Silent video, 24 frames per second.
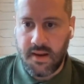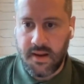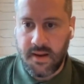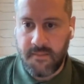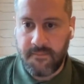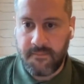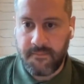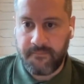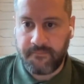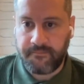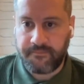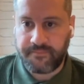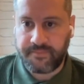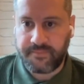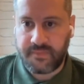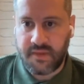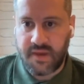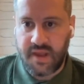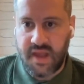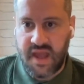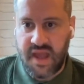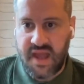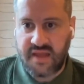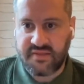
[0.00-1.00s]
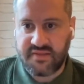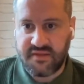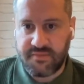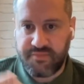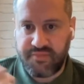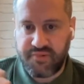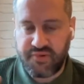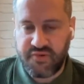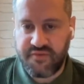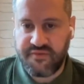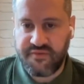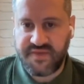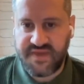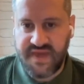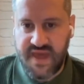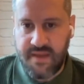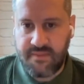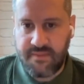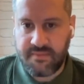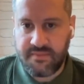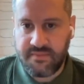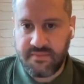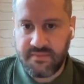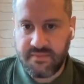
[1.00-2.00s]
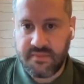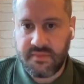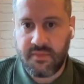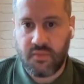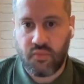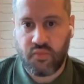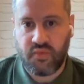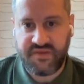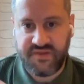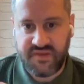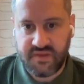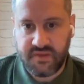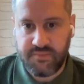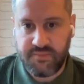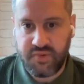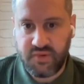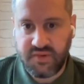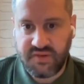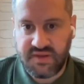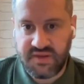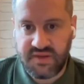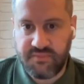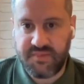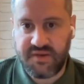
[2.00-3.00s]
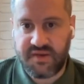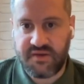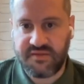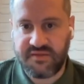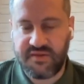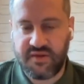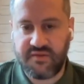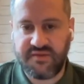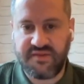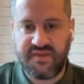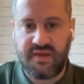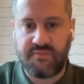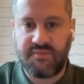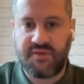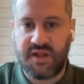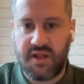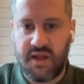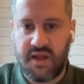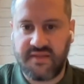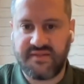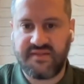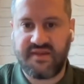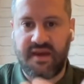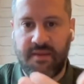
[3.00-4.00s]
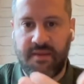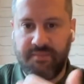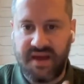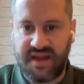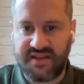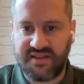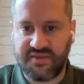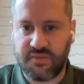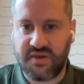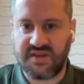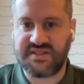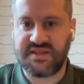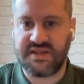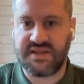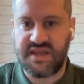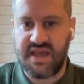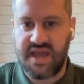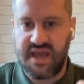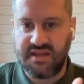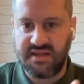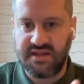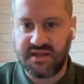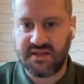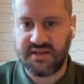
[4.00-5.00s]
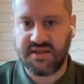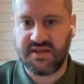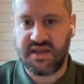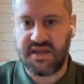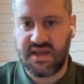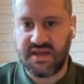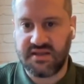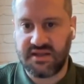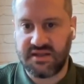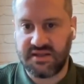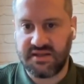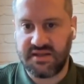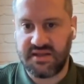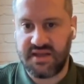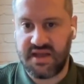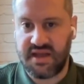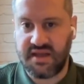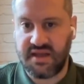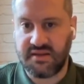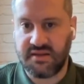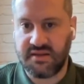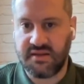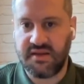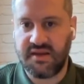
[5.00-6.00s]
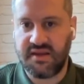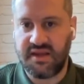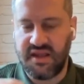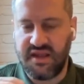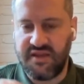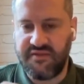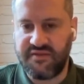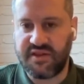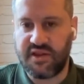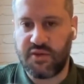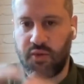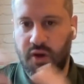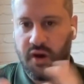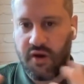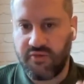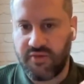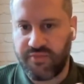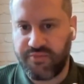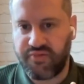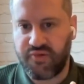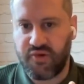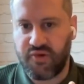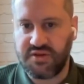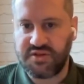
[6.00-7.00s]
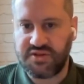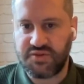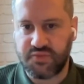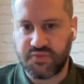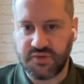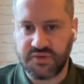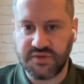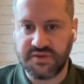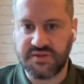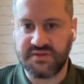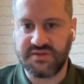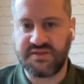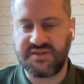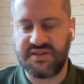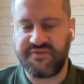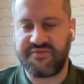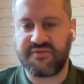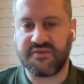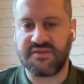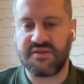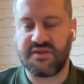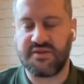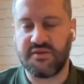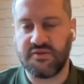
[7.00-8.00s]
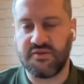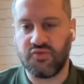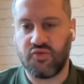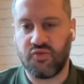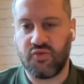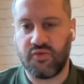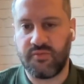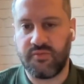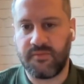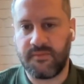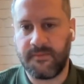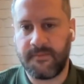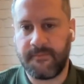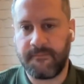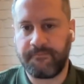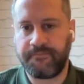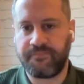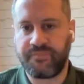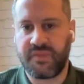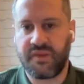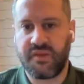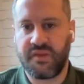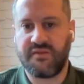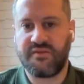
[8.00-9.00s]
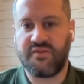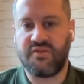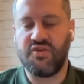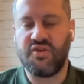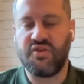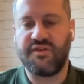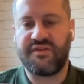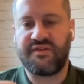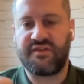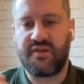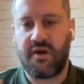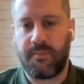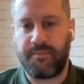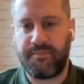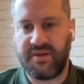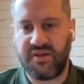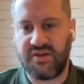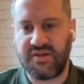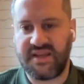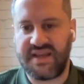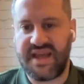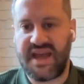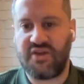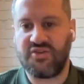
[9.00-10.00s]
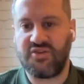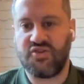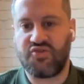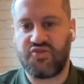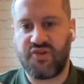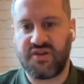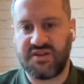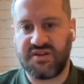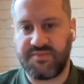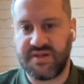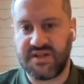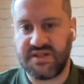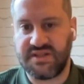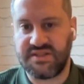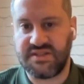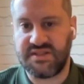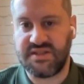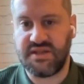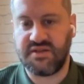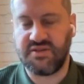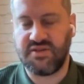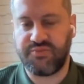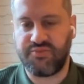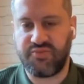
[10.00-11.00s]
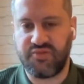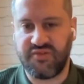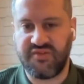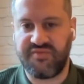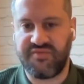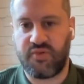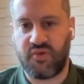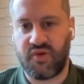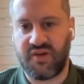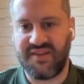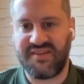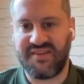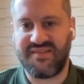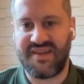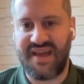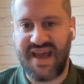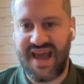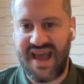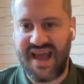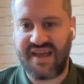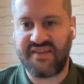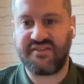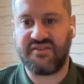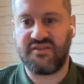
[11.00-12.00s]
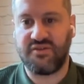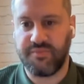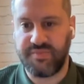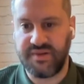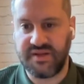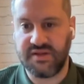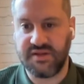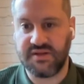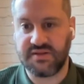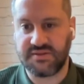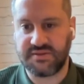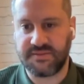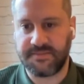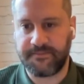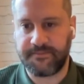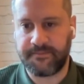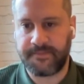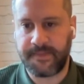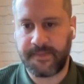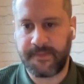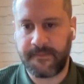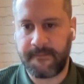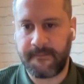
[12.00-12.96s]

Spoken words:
And the proof then was in the pudding because those same clients came back to us again and again and again, even though our approach was different to the norm. So you can start building out your credibility and your proof points as you build.